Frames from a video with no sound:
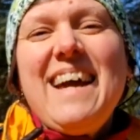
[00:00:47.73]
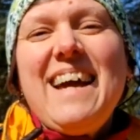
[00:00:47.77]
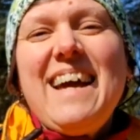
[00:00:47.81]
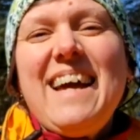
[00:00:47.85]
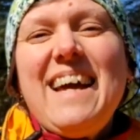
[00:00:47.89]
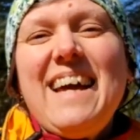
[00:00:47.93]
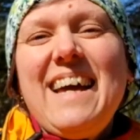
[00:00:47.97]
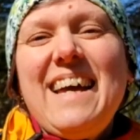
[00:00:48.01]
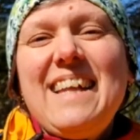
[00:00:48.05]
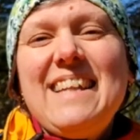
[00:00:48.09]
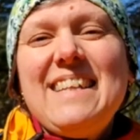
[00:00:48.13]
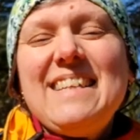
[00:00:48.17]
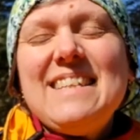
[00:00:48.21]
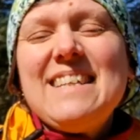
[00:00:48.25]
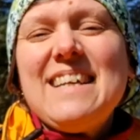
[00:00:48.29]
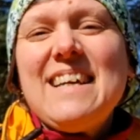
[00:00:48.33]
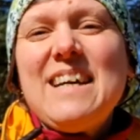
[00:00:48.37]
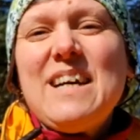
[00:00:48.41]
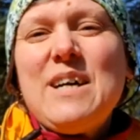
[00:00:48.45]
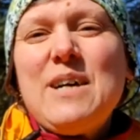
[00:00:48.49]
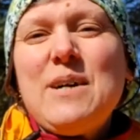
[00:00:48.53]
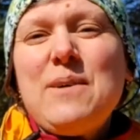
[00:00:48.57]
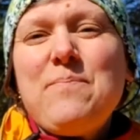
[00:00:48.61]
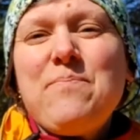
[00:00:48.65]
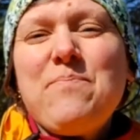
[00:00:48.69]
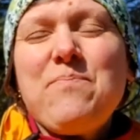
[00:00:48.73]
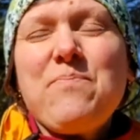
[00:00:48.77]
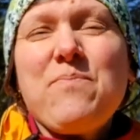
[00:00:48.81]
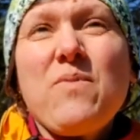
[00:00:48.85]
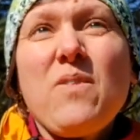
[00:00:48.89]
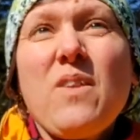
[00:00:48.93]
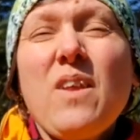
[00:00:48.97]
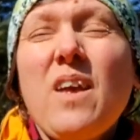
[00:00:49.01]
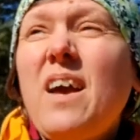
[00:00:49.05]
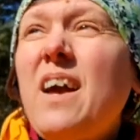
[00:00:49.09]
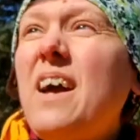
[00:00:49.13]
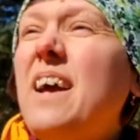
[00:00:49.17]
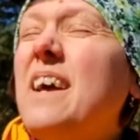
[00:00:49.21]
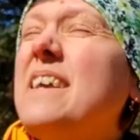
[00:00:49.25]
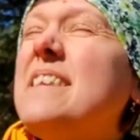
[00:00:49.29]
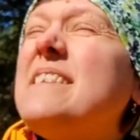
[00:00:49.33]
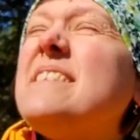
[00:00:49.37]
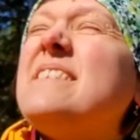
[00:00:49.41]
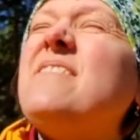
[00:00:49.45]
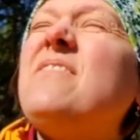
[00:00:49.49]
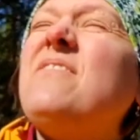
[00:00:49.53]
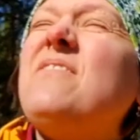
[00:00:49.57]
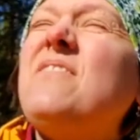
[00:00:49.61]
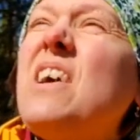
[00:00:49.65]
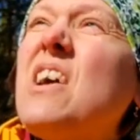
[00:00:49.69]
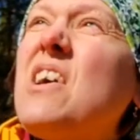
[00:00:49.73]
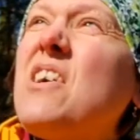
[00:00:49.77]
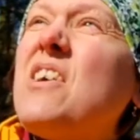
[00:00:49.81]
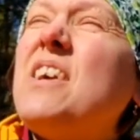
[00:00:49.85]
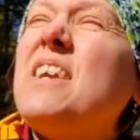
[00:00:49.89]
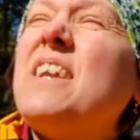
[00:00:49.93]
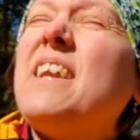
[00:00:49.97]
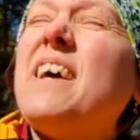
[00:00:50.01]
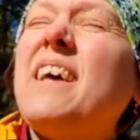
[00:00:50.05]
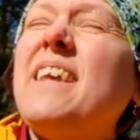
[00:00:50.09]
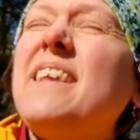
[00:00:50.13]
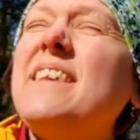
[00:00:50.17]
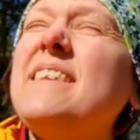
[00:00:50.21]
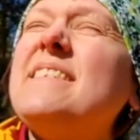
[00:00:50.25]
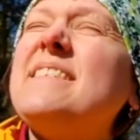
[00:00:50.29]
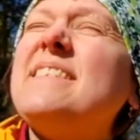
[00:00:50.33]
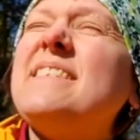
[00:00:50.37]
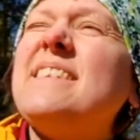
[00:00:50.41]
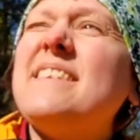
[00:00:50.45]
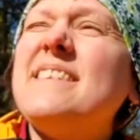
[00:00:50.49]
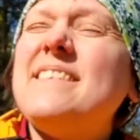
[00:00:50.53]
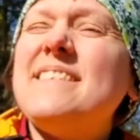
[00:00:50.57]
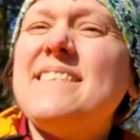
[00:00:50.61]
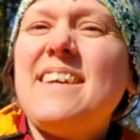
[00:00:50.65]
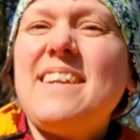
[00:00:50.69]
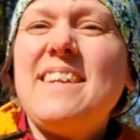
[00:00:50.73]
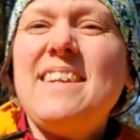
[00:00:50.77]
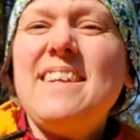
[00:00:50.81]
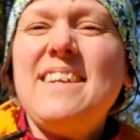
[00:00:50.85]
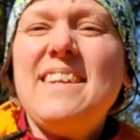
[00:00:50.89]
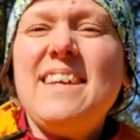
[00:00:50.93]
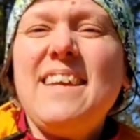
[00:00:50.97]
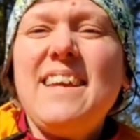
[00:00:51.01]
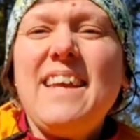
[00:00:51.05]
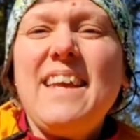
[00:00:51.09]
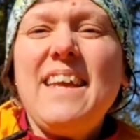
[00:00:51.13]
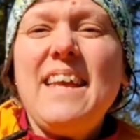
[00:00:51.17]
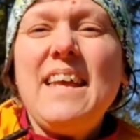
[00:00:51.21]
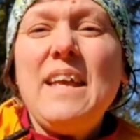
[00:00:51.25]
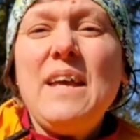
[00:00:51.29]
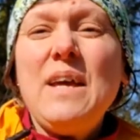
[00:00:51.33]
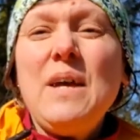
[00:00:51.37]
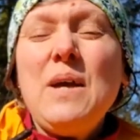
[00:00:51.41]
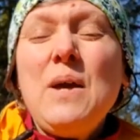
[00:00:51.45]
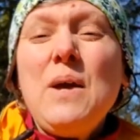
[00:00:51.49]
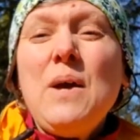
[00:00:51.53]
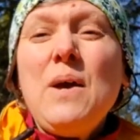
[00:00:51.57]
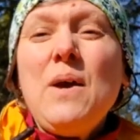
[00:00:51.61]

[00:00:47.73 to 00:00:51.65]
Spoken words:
and it's a very nice sunny day.